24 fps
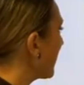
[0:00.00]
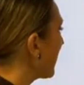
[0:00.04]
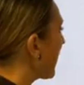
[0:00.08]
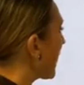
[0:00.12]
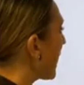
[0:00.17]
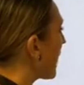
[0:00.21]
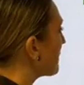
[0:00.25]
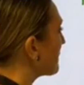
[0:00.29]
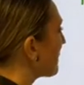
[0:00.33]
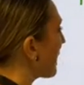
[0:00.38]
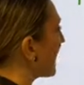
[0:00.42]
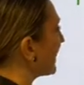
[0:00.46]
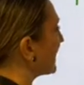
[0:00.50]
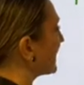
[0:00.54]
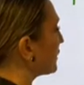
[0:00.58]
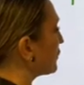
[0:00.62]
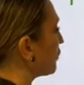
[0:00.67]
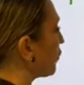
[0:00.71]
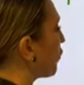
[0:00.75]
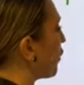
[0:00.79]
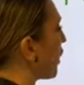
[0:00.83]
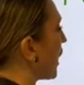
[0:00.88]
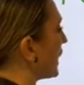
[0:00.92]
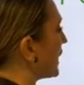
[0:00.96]
I'm adding
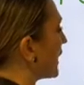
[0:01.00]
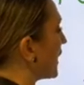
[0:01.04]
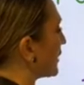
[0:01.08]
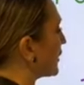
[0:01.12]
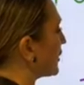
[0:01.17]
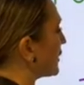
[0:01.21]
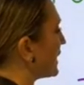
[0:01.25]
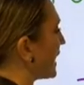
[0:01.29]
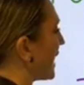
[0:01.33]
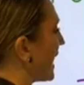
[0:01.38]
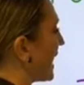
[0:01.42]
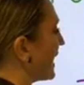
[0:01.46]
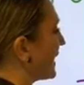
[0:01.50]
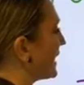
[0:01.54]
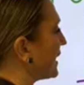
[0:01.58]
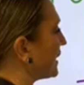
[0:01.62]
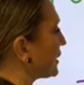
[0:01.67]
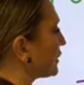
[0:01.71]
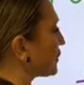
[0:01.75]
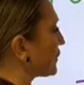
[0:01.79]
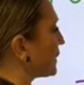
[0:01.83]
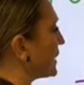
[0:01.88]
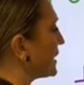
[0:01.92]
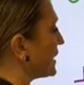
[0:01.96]

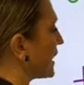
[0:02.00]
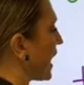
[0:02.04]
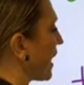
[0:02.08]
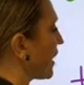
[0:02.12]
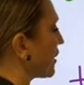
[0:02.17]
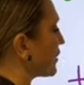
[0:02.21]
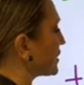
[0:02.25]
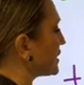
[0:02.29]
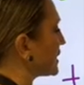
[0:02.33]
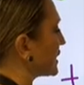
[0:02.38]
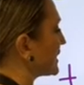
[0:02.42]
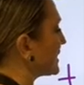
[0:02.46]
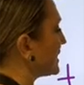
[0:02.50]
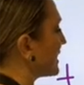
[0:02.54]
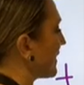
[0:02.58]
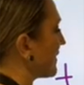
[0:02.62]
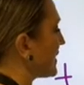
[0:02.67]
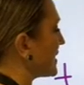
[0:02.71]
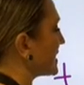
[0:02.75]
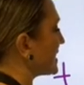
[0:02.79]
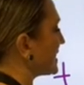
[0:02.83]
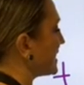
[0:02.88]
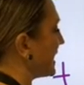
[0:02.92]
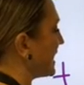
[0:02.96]
$183 to
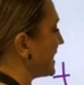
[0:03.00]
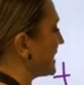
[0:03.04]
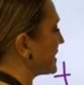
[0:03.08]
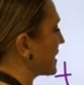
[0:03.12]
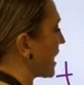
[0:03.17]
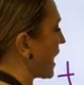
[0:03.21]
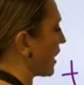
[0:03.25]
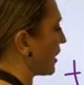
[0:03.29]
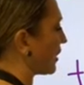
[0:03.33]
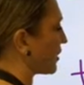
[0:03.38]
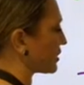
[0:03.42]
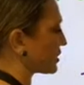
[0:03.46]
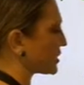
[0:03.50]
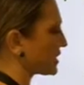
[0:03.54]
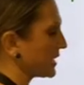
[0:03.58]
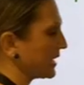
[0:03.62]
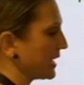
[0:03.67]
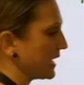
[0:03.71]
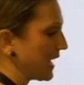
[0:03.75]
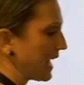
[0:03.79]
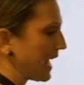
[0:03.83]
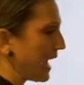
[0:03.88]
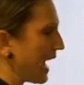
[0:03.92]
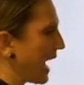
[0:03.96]
$17.
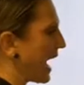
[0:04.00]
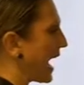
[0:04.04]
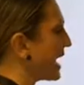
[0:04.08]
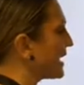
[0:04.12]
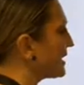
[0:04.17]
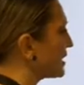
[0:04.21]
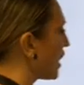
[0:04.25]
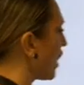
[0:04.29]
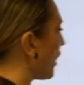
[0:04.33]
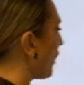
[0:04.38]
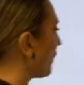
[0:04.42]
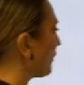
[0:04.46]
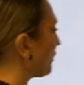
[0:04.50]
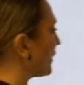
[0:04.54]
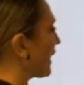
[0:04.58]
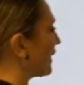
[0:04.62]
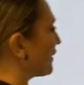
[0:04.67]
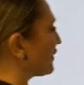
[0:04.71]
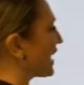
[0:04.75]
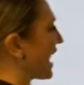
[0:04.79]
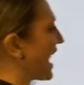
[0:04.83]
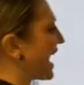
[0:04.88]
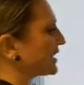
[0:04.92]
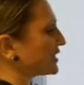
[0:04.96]
I know that
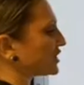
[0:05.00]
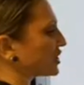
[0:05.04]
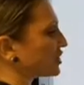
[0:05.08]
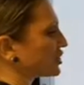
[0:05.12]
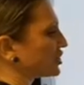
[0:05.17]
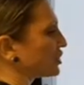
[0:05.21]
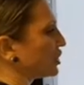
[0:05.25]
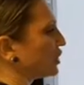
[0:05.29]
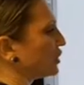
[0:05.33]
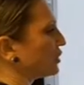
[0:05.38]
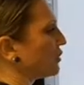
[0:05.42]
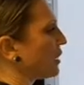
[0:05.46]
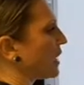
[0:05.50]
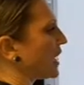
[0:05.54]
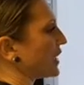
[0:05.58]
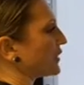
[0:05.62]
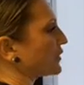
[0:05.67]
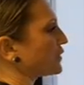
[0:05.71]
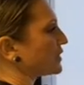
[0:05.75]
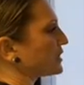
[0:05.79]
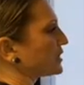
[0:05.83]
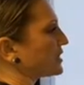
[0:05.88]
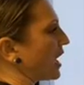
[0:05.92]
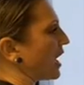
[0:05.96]
that's
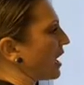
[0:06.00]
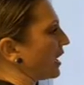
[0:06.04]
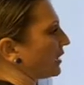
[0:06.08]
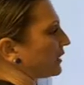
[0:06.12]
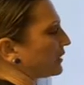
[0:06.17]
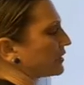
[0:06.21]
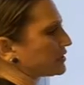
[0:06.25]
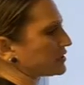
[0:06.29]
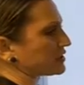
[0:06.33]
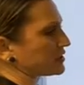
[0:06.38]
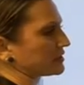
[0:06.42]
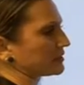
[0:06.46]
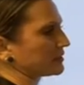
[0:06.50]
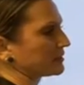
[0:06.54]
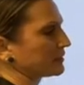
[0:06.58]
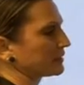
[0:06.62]
$200.